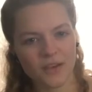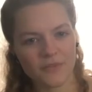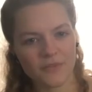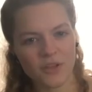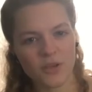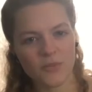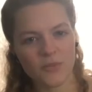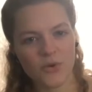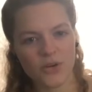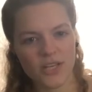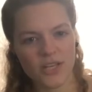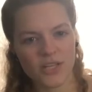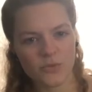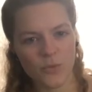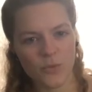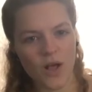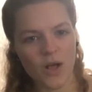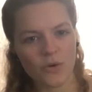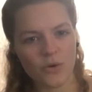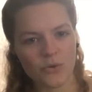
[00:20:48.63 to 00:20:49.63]
community as
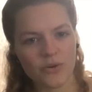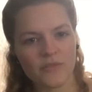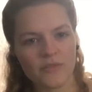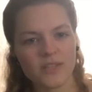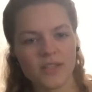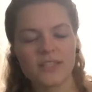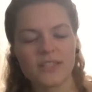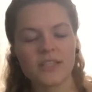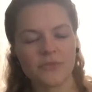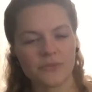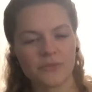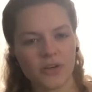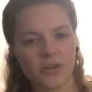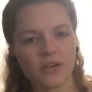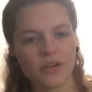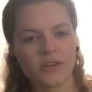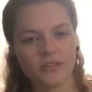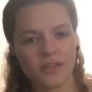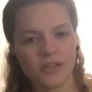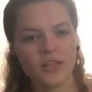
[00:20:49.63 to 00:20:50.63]
well, who have done
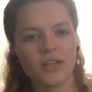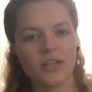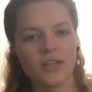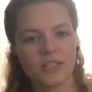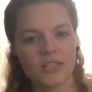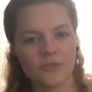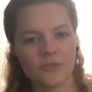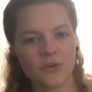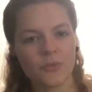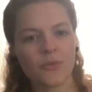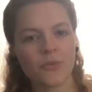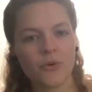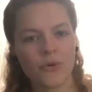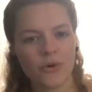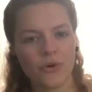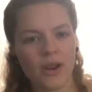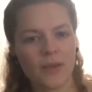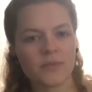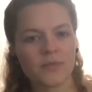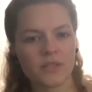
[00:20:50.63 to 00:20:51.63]
different
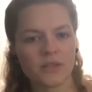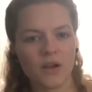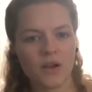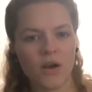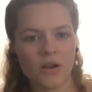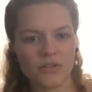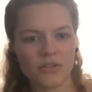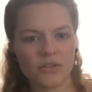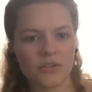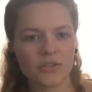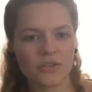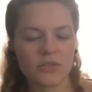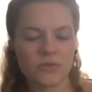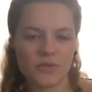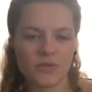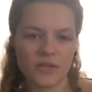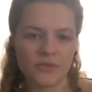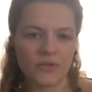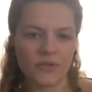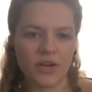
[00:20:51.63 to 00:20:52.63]
programs and concerts
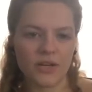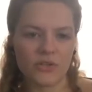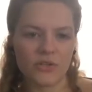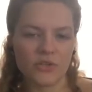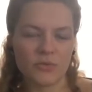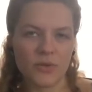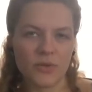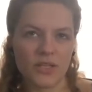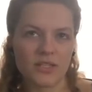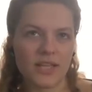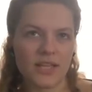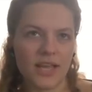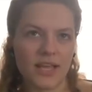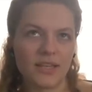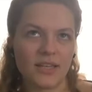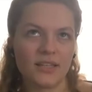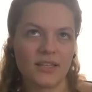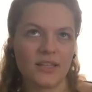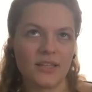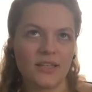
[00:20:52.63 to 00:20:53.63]
with different instruments,
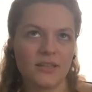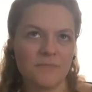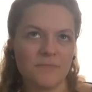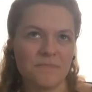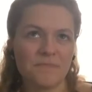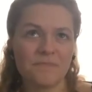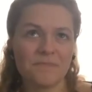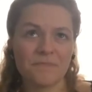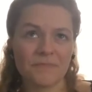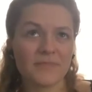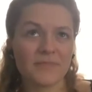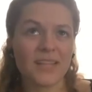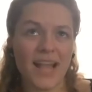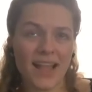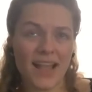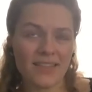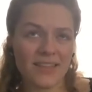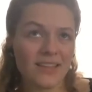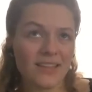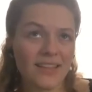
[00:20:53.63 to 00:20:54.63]
and
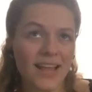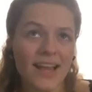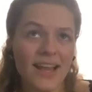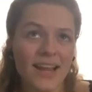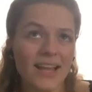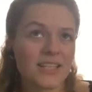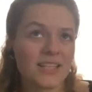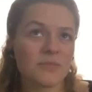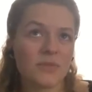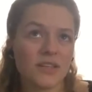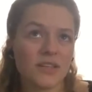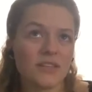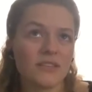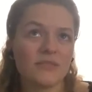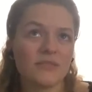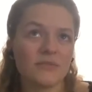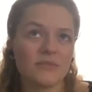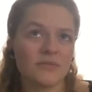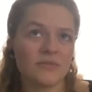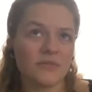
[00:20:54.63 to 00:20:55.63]
I think that has
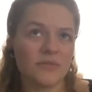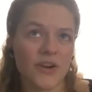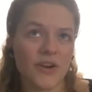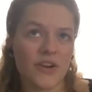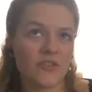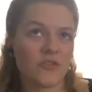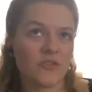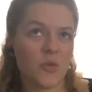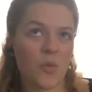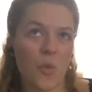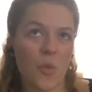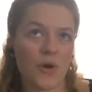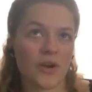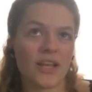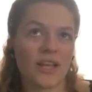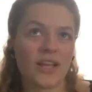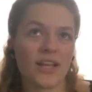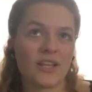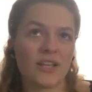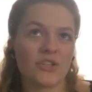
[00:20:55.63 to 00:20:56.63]
been very
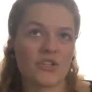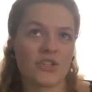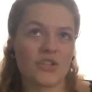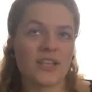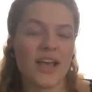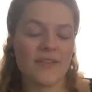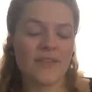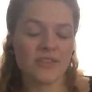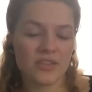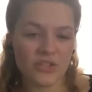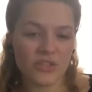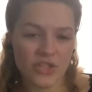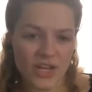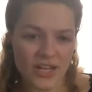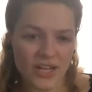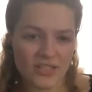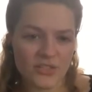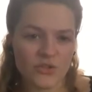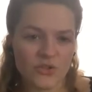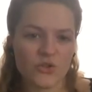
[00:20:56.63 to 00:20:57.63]
rewarding, and just having the
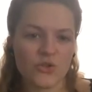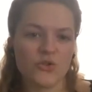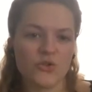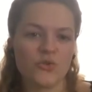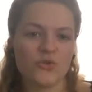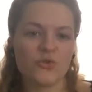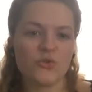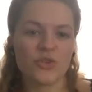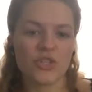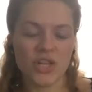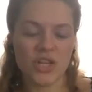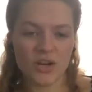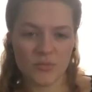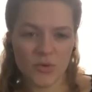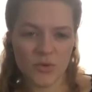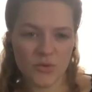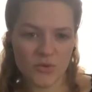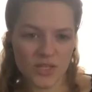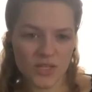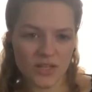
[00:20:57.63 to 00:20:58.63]
chance to share
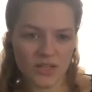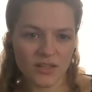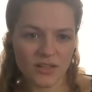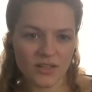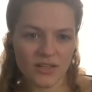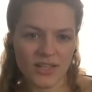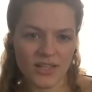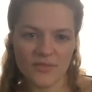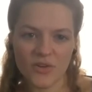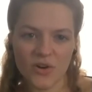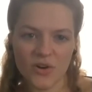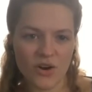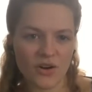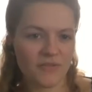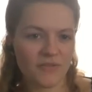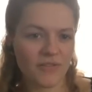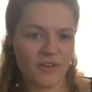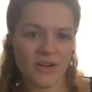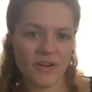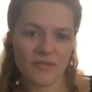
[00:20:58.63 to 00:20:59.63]
music, even on a
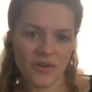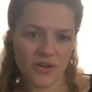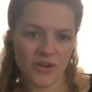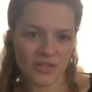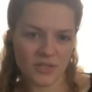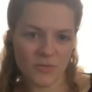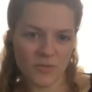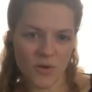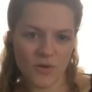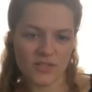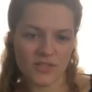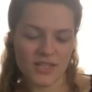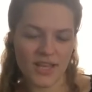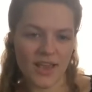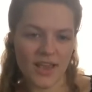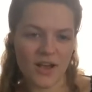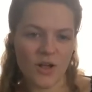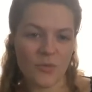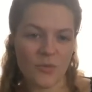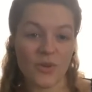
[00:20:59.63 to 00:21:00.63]
very, very small
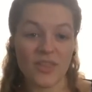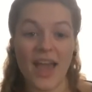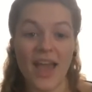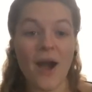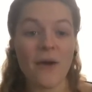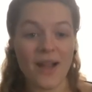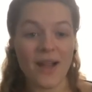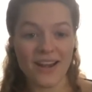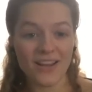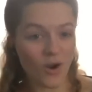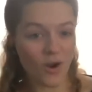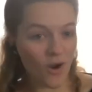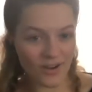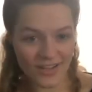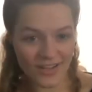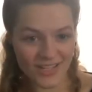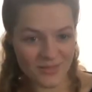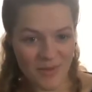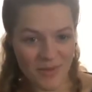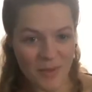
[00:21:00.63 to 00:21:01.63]
scale without any
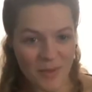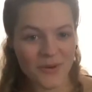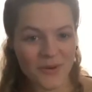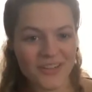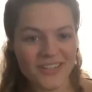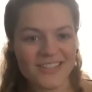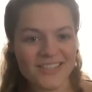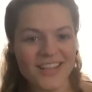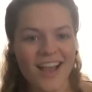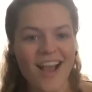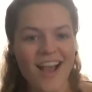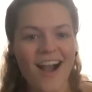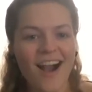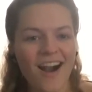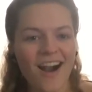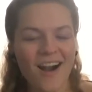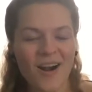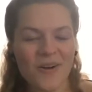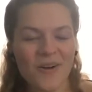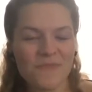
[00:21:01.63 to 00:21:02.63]
audience members.
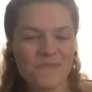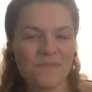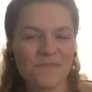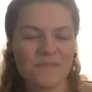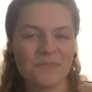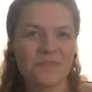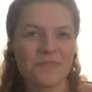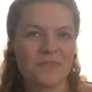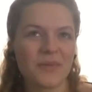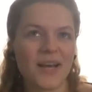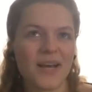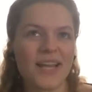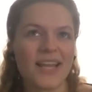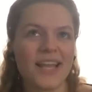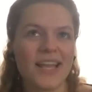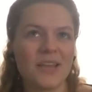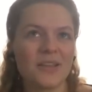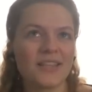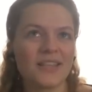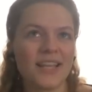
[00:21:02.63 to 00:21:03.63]
But
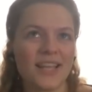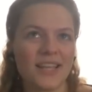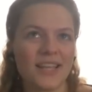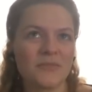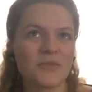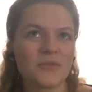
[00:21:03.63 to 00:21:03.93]
it